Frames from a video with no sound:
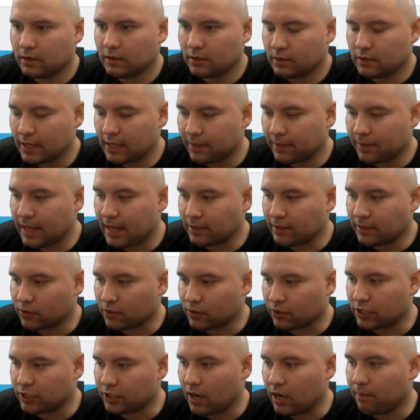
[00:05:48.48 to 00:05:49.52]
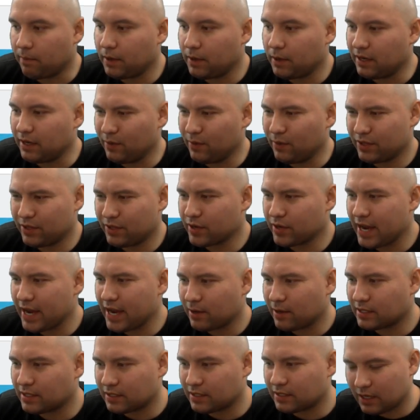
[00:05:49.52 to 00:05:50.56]
set that search out. But with
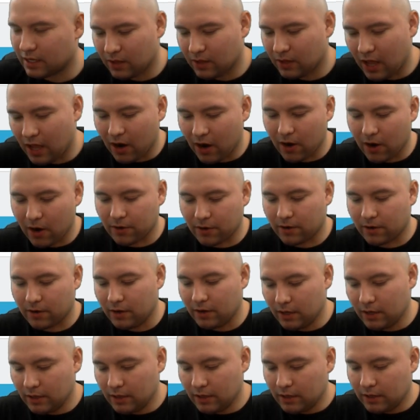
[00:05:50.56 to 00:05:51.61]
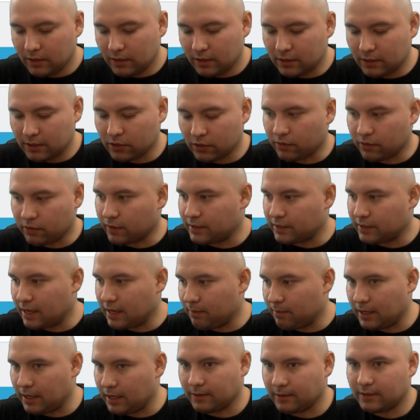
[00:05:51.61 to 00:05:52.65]
Treehouse, it's a lot harder. Let's search for the
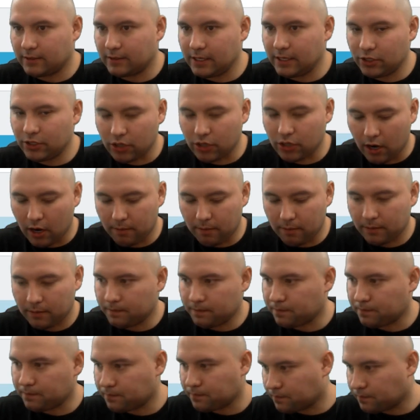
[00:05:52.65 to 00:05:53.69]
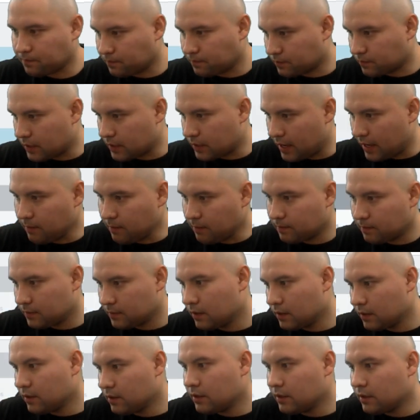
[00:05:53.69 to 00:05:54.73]
same thing, C#. Okay.
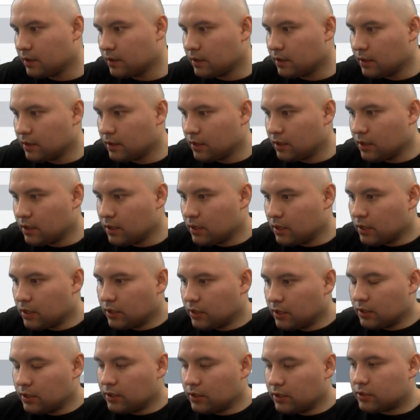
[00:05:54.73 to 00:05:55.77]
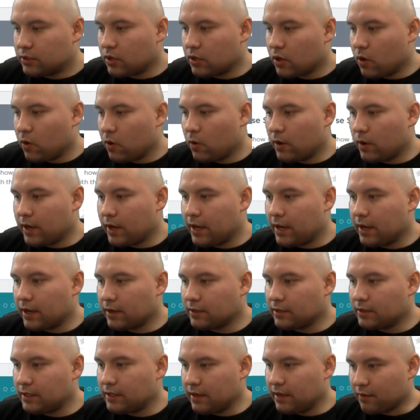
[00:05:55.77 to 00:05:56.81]
So
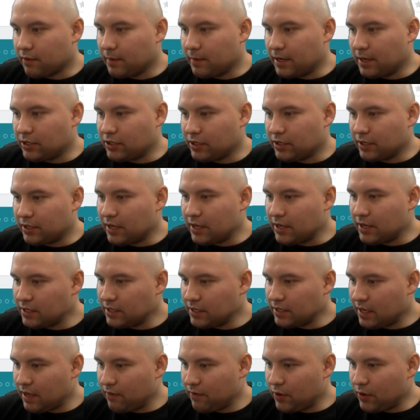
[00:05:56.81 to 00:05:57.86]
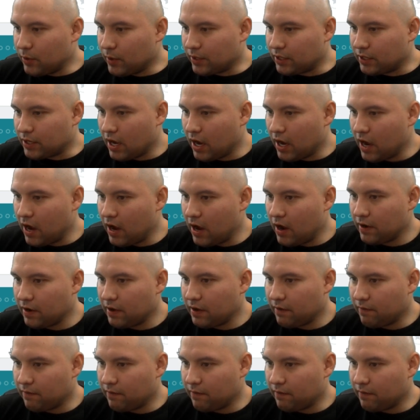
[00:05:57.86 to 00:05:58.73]
here's the information. It doesn't give you a ton